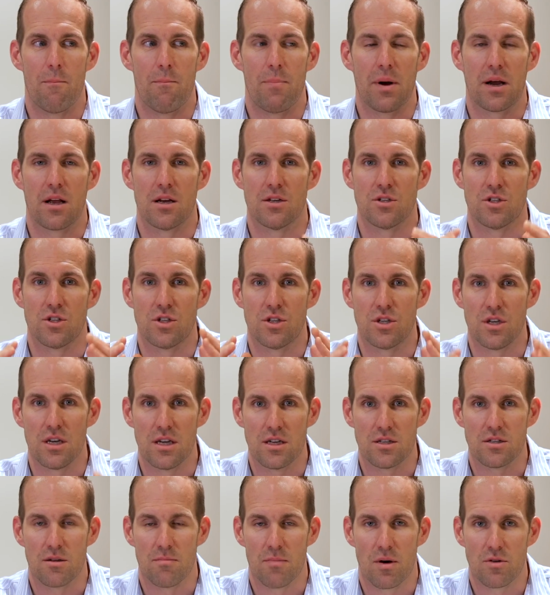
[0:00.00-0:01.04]
because she
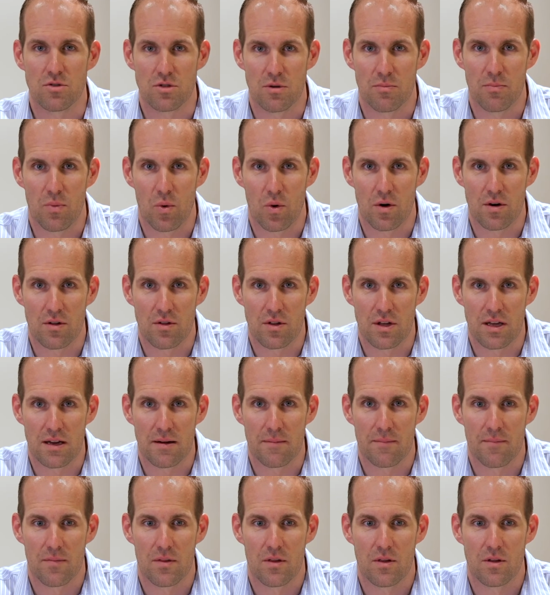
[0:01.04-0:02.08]
is the most important thing.